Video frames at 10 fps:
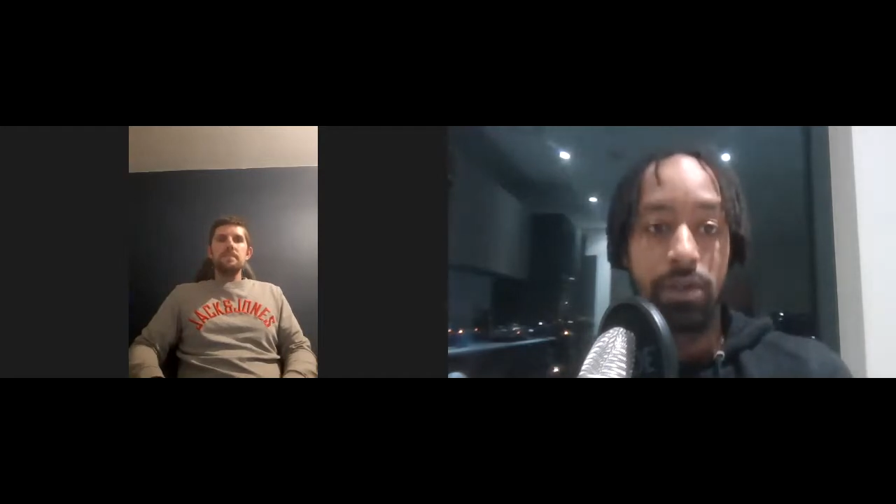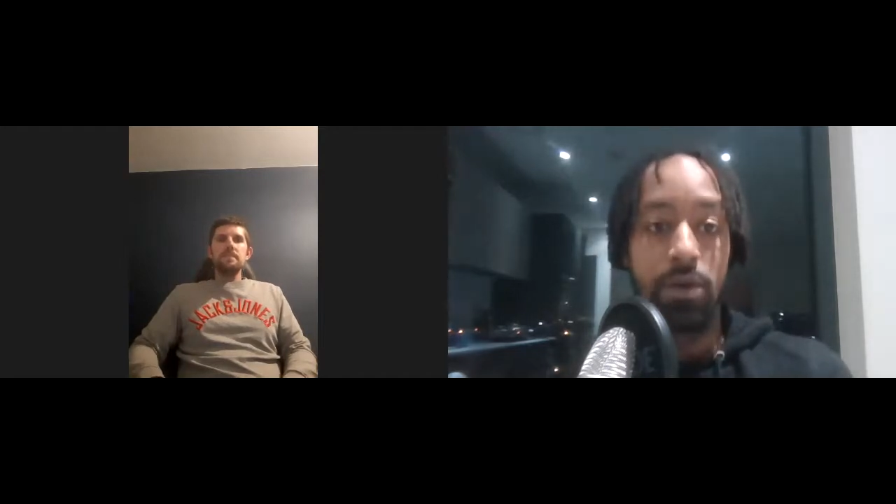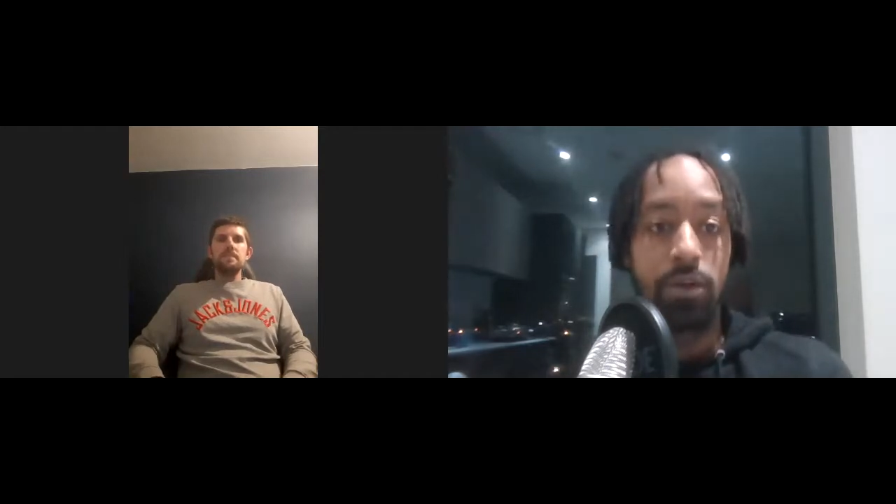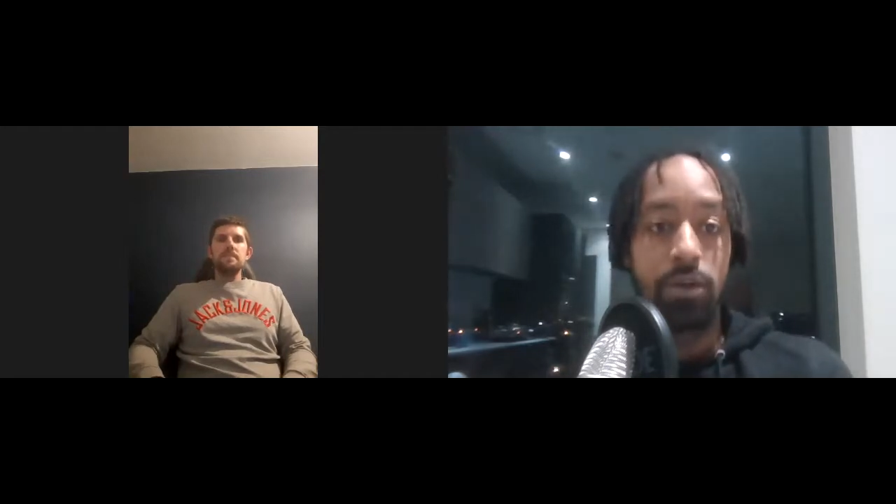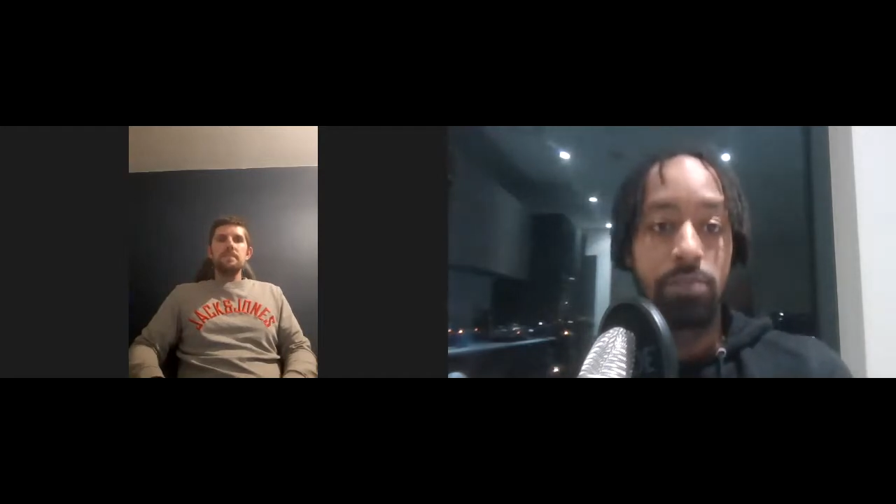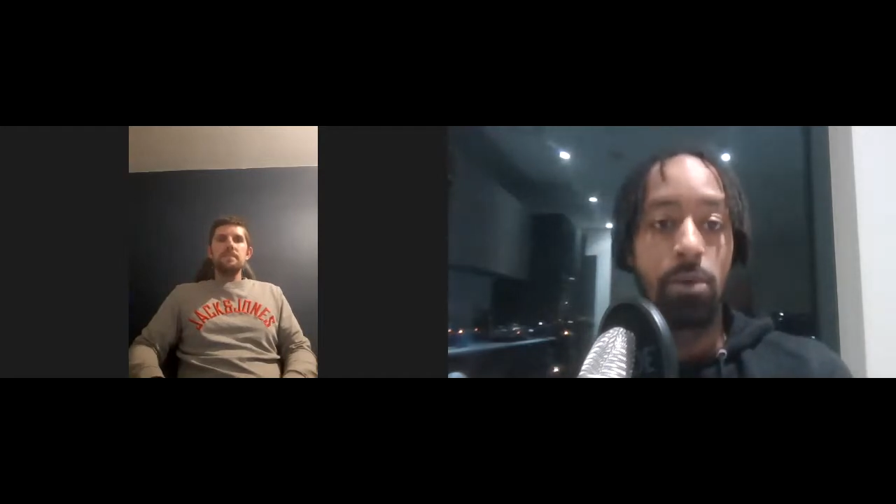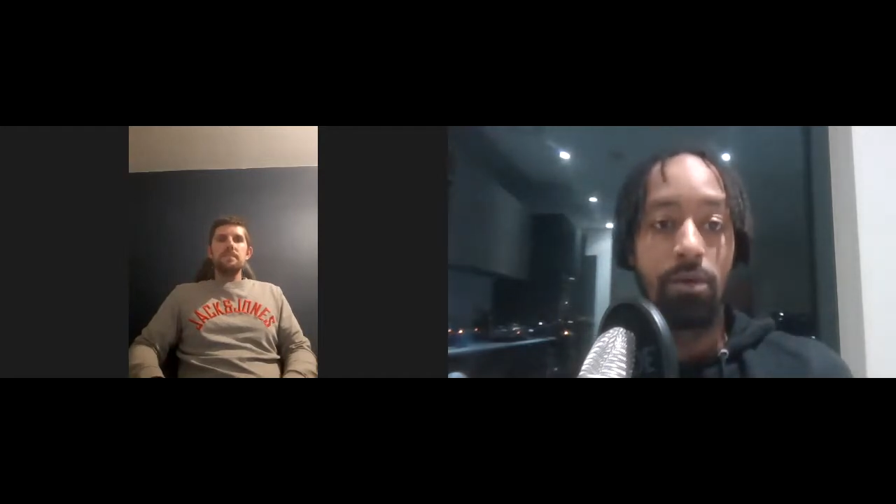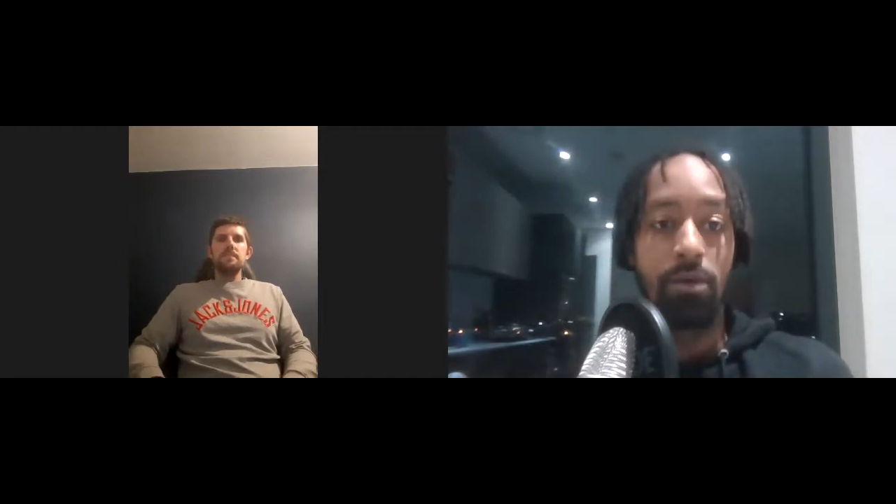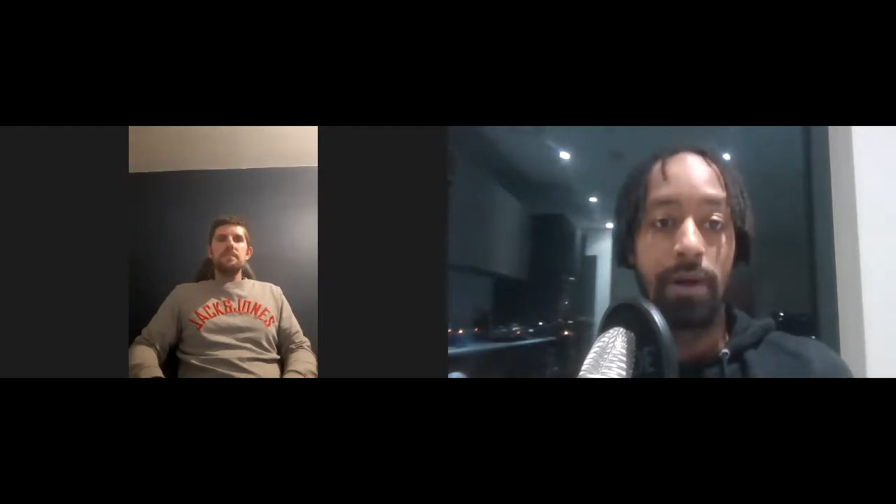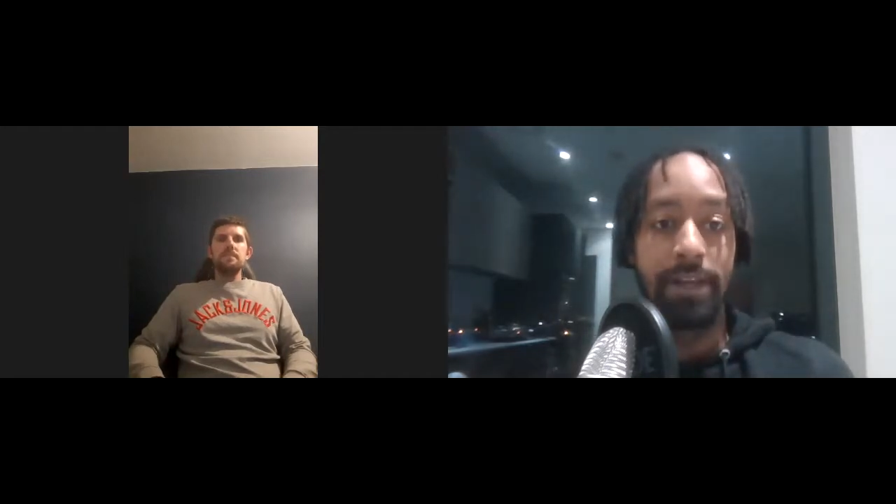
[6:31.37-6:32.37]
Lucas
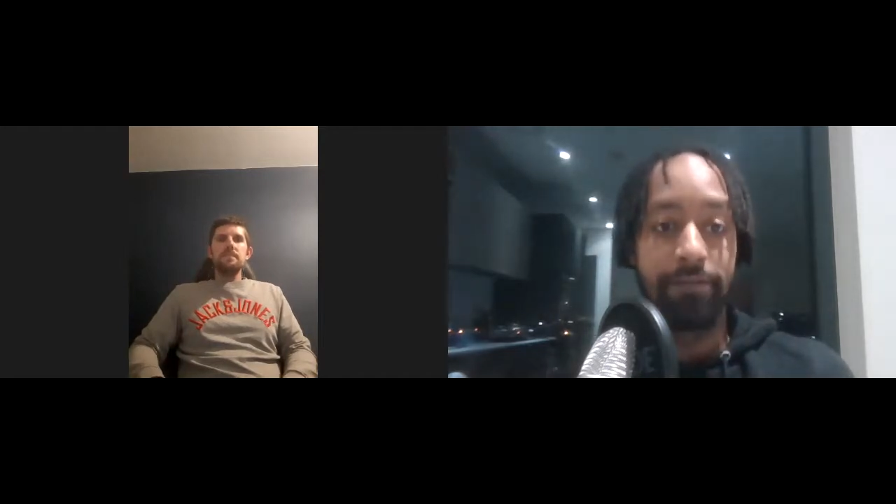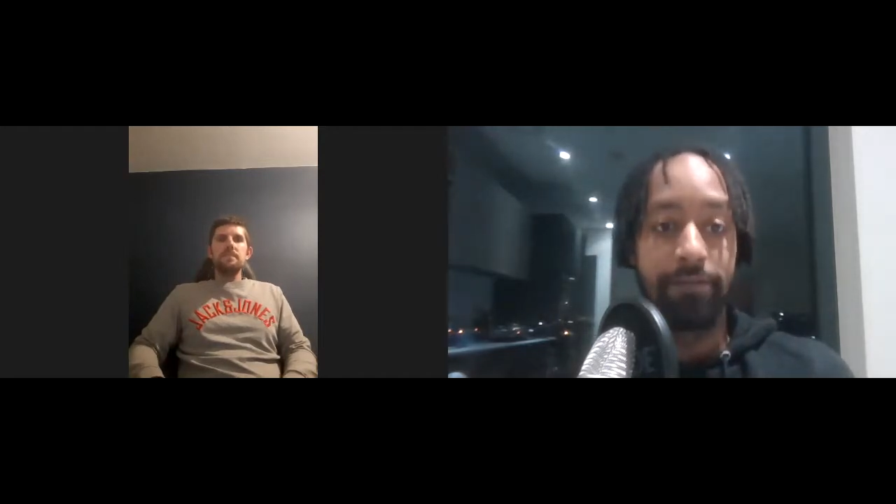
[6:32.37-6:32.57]
Moura is